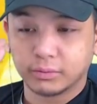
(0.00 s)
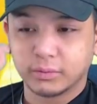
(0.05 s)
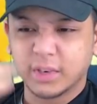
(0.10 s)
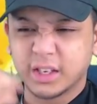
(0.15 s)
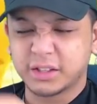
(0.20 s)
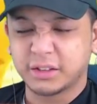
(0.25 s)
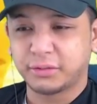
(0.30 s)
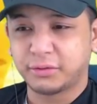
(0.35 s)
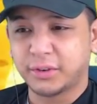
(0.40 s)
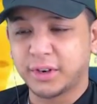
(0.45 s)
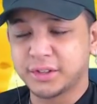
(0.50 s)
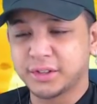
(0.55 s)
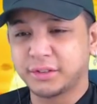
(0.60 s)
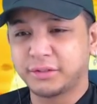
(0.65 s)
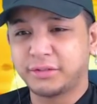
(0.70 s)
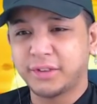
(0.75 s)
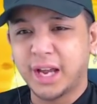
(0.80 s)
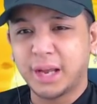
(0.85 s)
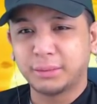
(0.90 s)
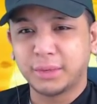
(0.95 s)
It's a friends
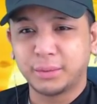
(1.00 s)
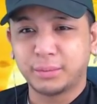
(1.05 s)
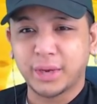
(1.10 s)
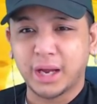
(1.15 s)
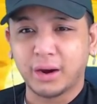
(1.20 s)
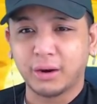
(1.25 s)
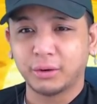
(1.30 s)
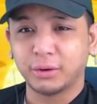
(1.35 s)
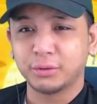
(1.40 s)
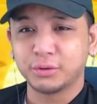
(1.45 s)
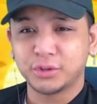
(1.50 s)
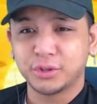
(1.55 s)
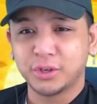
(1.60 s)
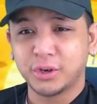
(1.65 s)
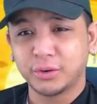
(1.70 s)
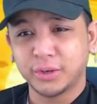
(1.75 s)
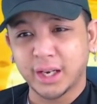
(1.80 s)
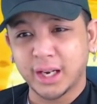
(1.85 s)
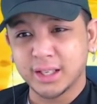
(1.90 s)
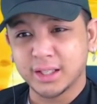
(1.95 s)
and family power. Don't you
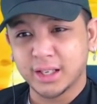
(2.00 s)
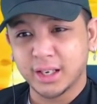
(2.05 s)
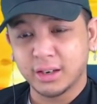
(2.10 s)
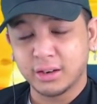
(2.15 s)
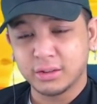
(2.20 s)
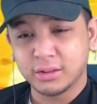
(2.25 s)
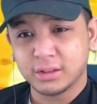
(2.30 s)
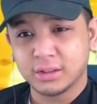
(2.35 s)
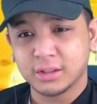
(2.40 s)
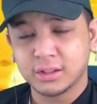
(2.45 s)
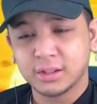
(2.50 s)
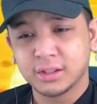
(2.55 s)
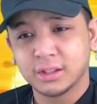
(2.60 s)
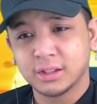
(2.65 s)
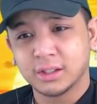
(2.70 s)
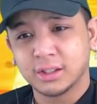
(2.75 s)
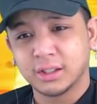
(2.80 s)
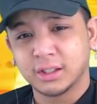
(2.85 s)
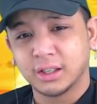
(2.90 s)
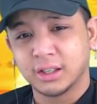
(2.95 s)
know, Ninetales?
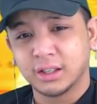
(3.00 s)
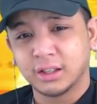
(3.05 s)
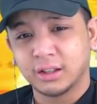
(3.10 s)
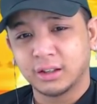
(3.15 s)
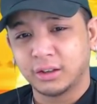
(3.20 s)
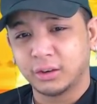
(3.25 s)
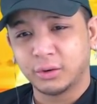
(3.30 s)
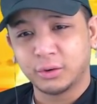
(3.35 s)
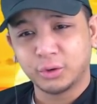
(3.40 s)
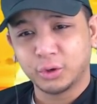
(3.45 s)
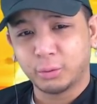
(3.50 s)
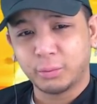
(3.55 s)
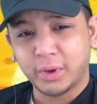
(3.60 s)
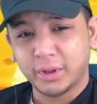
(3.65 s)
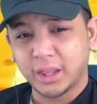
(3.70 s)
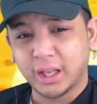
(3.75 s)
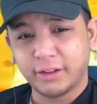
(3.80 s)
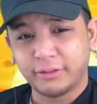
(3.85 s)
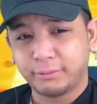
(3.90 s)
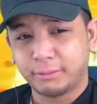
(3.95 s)
You don't know
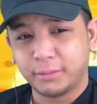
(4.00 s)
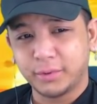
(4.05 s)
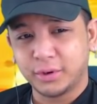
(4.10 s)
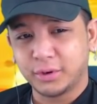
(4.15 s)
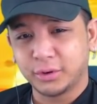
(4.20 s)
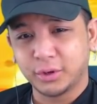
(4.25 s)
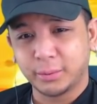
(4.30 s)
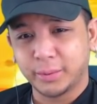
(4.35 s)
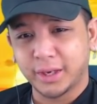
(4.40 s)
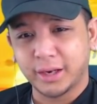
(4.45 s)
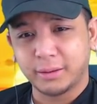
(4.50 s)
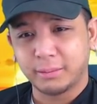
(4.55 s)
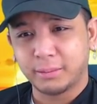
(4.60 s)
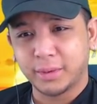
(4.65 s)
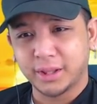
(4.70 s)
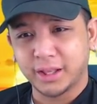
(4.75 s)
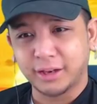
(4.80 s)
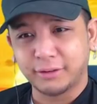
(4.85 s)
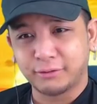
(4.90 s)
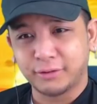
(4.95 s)
about that? You don't know about
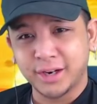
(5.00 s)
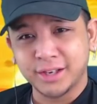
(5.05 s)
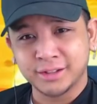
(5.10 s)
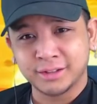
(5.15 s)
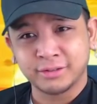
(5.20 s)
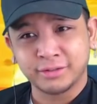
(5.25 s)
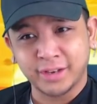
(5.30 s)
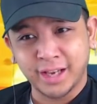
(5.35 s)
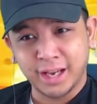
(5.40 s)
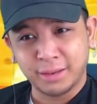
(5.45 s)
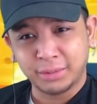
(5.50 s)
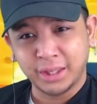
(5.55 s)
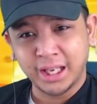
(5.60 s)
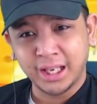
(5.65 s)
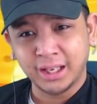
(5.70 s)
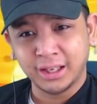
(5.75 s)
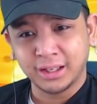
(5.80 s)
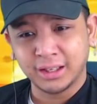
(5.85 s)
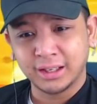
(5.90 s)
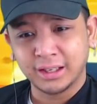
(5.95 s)
that friends and family?
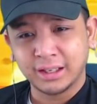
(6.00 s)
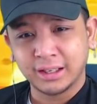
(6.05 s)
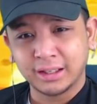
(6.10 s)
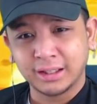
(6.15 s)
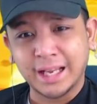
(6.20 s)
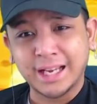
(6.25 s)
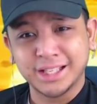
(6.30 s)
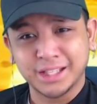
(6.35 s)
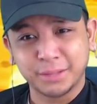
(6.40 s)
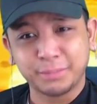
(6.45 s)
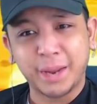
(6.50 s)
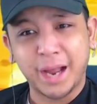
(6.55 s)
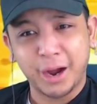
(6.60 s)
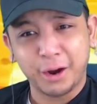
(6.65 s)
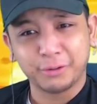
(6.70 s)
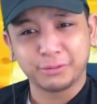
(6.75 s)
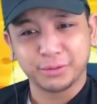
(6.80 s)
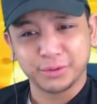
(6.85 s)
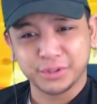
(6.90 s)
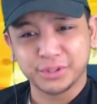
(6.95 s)
That's the
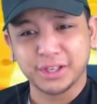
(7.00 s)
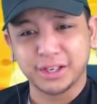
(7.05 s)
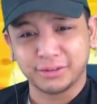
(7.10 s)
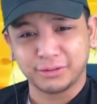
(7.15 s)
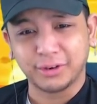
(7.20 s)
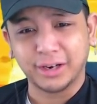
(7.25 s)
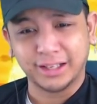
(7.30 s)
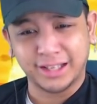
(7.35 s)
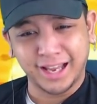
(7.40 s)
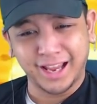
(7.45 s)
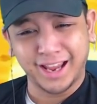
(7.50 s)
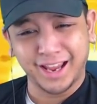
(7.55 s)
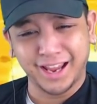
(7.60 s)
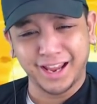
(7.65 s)
powerful stuff, right?